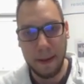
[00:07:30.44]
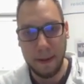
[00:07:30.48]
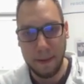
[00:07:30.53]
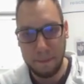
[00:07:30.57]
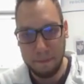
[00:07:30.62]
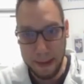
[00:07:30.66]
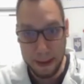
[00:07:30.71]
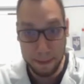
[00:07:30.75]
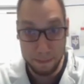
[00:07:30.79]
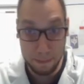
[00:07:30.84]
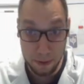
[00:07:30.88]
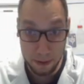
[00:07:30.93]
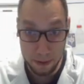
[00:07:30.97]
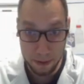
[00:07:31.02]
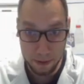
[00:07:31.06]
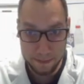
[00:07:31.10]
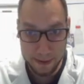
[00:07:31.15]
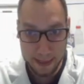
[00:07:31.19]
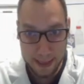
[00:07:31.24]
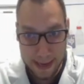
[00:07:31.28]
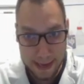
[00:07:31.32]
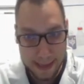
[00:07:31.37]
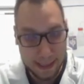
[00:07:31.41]
member of
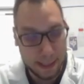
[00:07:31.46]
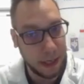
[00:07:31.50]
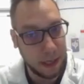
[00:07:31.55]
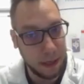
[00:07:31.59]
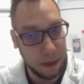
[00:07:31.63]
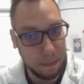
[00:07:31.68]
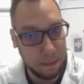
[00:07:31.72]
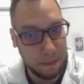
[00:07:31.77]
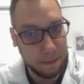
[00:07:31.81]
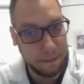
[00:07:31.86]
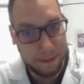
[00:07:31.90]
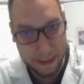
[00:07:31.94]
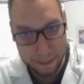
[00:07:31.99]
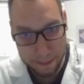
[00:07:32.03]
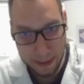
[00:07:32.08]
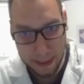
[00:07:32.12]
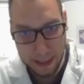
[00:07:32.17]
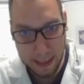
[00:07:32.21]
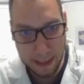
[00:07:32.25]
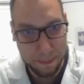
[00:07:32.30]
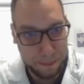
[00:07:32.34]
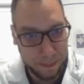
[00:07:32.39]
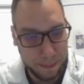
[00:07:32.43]
the H-Cube
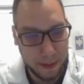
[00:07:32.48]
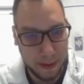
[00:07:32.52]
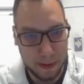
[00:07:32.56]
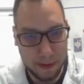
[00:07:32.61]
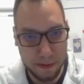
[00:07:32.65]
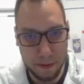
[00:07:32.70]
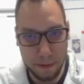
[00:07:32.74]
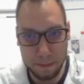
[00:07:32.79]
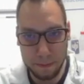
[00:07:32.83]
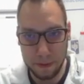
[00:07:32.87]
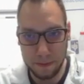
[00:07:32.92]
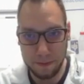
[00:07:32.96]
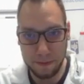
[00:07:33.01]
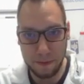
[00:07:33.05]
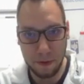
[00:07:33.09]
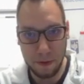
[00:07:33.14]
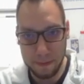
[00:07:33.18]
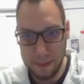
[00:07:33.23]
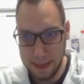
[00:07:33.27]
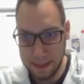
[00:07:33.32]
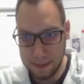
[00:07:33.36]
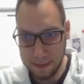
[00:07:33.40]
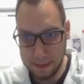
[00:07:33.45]
family to
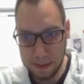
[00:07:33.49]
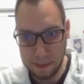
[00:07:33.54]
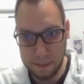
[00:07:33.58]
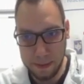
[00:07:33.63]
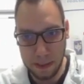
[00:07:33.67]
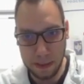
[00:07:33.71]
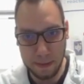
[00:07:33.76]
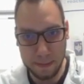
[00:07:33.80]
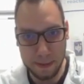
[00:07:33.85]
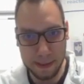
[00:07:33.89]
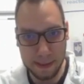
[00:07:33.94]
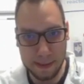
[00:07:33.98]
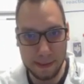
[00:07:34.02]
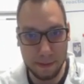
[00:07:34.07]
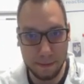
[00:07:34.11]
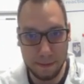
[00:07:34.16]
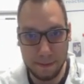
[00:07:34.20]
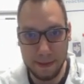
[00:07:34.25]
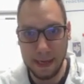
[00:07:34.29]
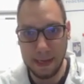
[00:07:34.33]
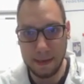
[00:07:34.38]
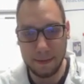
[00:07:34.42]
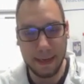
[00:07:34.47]
perform their experiments. So
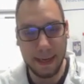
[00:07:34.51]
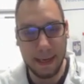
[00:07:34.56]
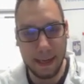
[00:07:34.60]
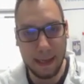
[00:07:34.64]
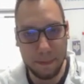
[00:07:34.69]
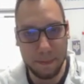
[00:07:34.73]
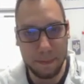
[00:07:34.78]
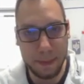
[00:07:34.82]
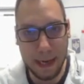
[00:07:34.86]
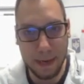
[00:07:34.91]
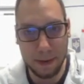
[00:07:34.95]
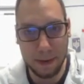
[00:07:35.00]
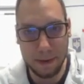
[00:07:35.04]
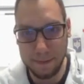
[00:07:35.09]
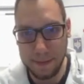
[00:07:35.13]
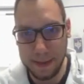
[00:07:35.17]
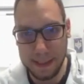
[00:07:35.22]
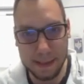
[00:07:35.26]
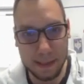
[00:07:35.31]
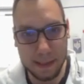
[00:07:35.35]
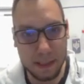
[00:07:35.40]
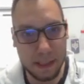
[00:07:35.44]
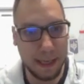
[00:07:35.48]
we are really proud of
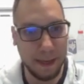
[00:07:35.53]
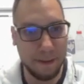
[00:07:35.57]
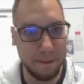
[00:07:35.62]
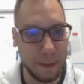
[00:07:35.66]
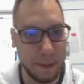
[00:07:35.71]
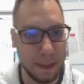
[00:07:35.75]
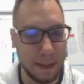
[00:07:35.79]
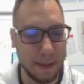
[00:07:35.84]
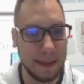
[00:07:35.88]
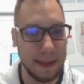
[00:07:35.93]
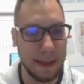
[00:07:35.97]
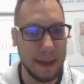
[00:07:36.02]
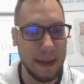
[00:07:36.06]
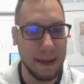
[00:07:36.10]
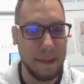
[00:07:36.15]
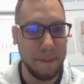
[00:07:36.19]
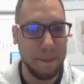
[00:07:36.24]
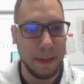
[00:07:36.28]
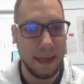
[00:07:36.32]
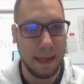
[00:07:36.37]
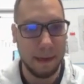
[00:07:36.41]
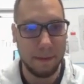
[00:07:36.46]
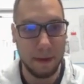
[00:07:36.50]
this achievement,
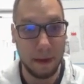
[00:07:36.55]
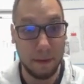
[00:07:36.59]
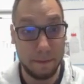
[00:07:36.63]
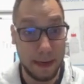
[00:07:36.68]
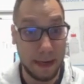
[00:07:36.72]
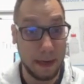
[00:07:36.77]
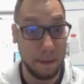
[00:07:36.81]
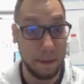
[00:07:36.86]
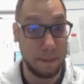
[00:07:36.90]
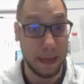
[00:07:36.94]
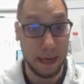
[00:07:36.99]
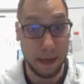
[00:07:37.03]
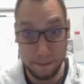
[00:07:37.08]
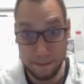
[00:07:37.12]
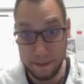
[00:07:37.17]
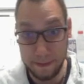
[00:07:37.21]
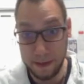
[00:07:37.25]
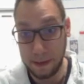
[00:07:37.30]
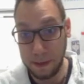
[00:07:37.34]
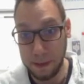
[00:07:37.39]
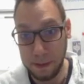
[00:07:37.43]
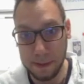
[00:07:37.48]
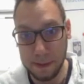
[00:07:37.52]
and we are very proud of
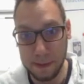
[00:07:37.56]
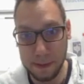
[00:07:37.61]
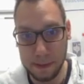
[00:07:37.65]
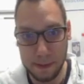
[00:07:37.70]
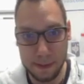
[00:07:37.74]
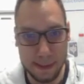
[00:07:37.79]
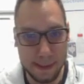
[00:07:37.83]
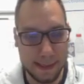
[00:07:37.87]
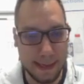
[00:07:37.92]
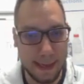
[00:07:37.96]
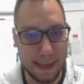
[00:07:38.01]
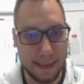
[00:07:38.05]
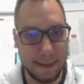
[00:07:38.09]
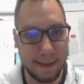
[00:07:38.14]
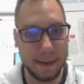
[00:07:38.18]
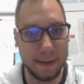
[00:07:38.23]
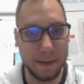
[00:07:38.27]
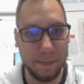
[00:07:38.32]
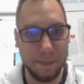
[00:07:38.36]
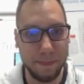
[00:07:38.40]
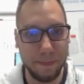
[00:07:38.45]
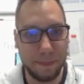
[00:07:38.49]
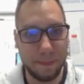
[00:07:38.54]
our users that
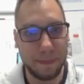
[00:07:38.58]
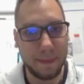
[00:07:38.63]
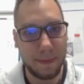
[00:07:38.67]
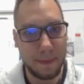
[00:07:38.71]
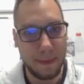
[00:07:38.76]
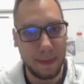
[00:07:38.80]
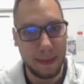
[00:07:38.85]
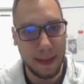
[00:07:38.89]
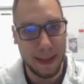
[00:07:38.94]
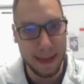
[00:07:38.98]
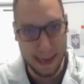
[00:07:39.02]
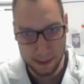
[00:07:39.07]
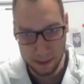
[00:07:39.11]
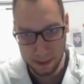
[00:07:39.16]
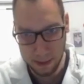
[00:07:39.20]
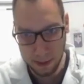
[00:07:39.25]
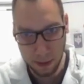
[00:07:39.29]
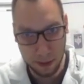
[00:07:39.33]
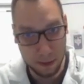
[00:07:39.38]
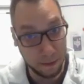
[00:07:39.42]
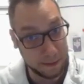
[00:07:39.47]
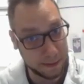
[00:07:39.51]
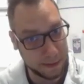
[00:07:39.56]
had a
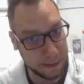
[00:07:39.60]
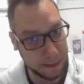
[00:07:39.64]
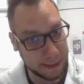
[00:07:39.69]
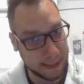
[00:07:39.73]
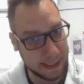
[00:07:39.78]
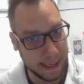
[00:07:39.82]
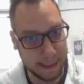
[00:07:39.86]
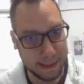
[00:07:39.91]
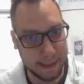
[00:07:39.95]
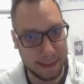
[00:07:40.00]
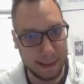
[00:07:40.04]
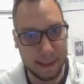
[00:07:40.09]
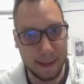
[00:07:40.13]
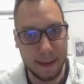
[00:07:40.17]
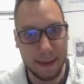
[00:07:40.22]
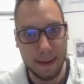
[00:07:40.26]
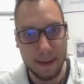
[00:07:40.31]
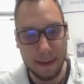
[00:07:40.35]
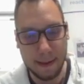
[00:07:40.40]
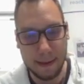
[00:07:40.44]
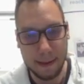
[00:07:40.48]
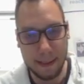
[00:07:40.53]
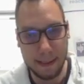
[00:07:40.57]
lot of success
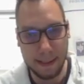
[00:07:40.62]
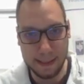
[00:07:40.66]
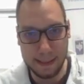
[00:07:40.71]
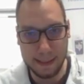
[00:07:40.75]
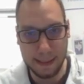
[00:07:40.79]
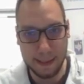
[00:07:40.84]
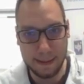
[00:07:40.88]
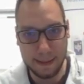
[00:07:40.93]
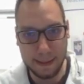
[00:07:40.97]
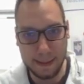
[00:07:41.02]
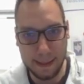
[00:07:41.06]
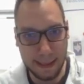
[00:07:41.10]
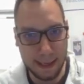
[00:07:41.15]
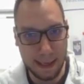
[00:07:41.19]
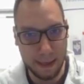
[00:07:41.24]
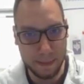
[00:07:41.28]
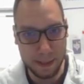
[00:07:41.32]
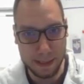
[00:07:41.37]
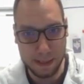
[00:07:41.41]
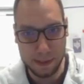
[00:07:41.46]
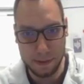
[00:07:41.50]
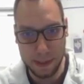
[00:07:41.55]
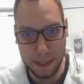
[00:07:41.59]
in synthetic
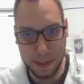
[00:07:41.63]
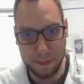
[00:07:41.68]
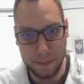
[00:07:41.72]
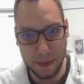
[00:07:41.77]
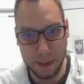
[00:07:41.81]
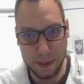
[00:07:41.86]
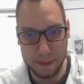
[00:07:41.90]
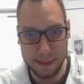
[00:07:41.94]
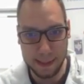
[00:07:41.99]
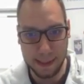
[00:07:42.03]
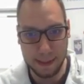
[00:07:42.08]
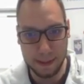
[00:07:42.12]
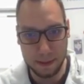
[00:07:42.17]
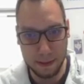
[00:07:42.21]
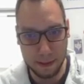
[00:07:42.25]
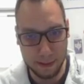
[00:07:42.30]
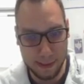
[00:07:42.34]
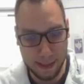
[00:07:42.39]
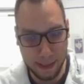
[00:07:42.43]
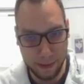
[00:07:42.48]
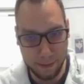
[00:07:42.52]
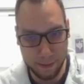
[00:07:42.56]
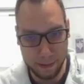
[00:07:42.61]
chemistry using
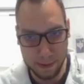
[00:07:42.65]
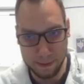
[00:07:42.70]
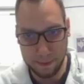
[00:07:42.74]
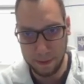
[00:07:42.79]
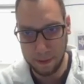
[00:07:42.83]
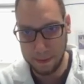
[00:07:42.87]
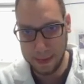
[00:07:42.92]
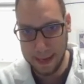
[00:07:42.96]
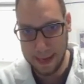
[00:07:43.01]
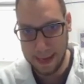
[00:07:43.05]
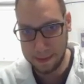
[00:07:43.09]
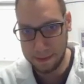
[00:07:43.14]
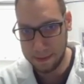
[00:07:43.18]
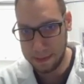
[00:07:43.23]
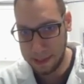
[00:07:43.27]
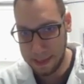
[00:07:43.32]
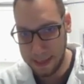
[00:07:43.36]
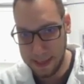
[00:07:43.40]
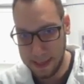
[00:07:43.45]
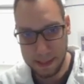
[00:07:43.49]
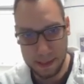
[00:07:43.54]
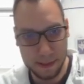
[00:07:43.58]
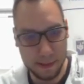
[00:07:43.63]
continuous flow
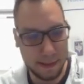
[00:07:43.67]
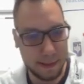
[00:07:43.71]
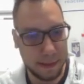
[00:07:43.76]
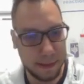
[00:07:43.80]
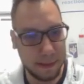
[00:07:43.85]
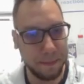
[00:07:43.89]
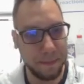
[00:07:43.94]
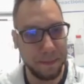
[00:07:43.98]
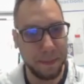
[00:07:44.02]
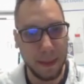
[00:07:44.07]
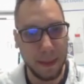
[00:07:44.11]
hydrogenations.